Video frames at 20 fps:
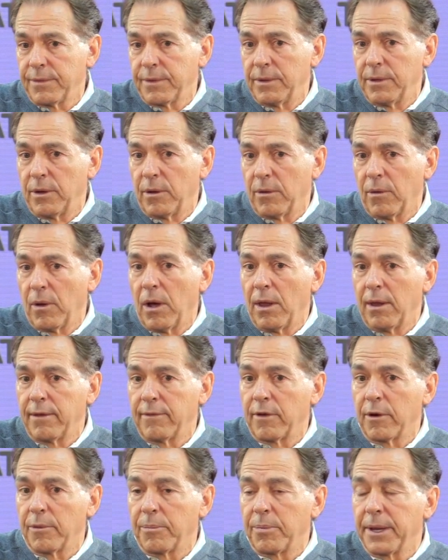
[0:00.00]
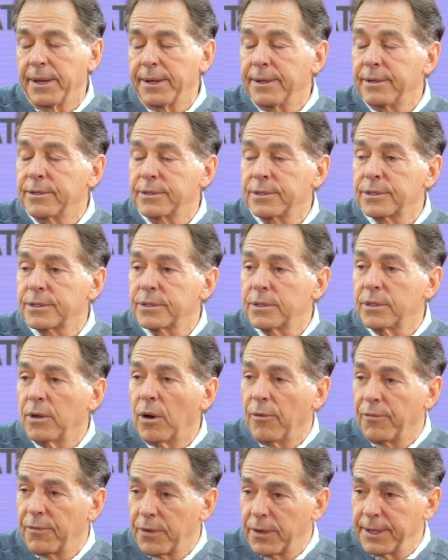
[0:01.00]
you know all of our players
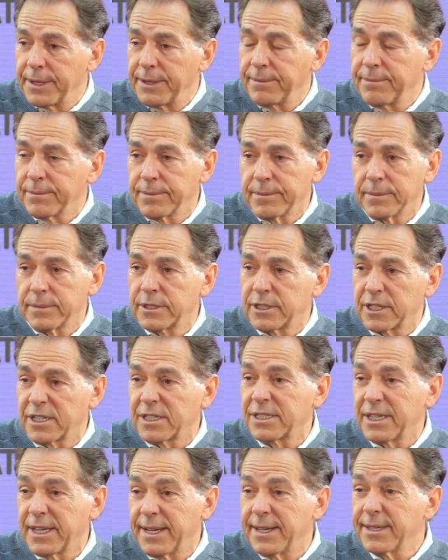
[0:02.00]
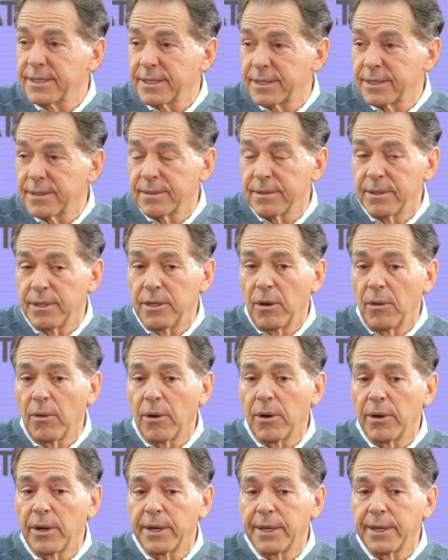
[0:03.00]
hopefully success, you know,
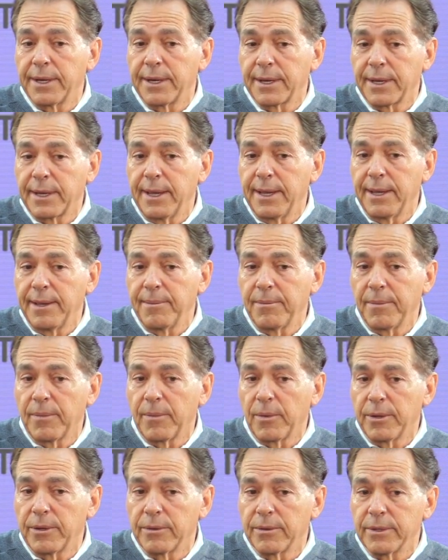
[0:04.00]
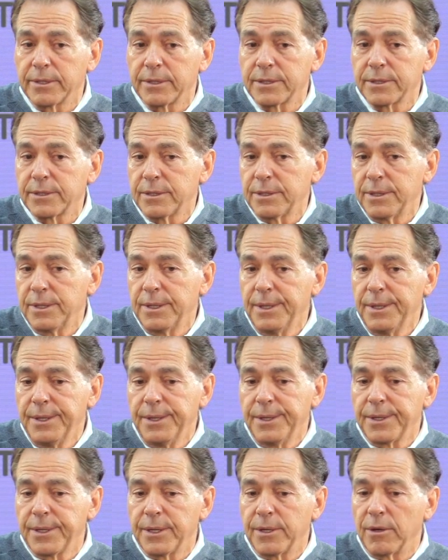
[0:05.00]
early in the game, whether it's,
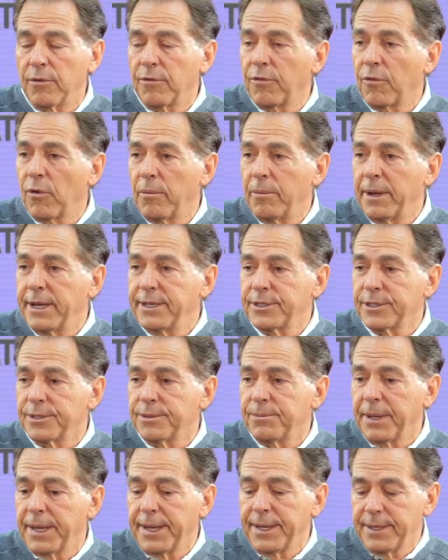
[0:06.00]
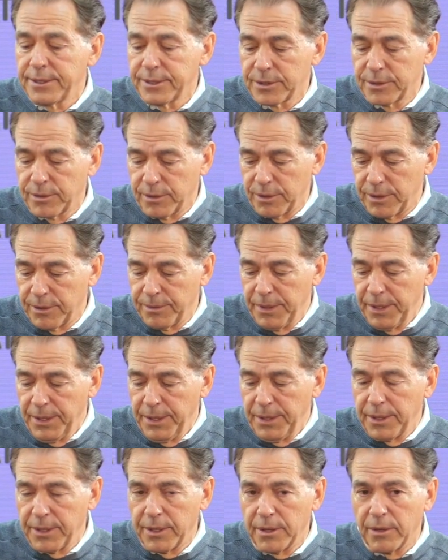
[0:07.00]
you know, formation based or,
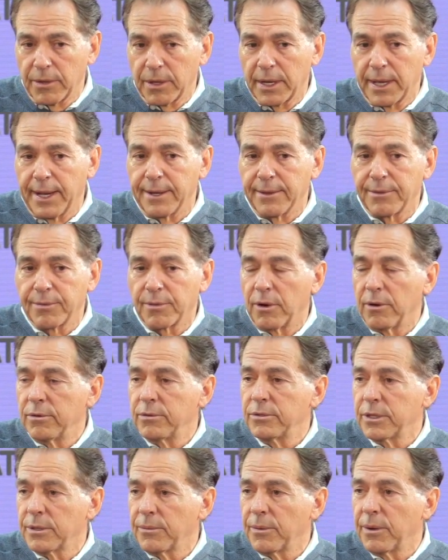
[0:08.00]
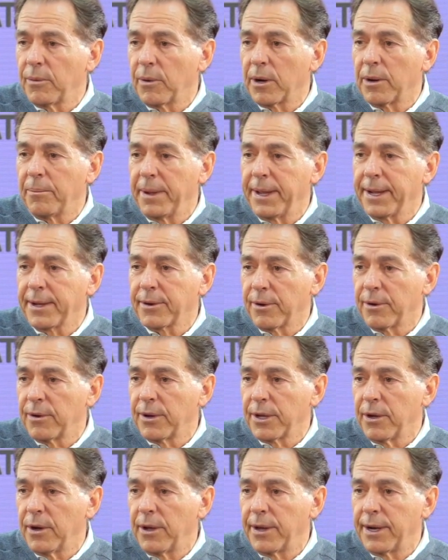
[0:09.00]
you know, the kind of throws that we want to make
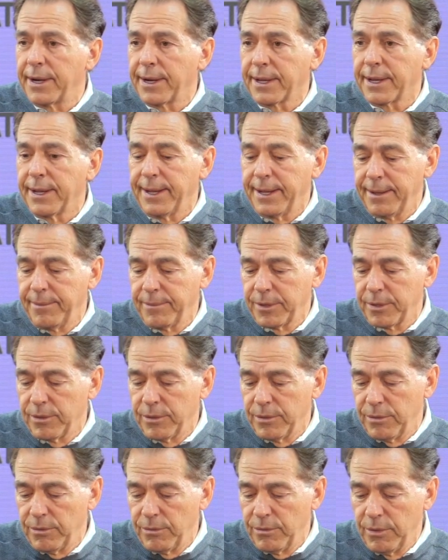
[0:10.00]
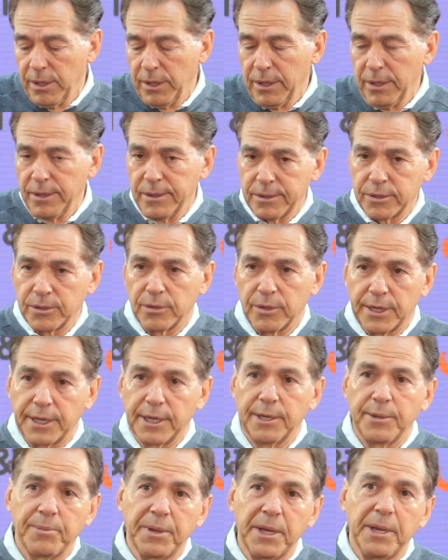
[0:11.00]
early on in the game to sort of
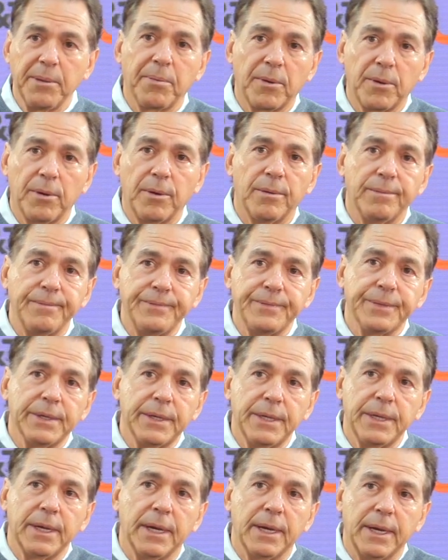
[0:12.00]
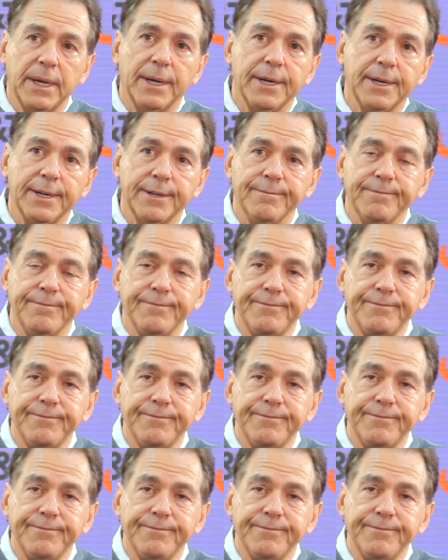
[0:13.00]
get people um,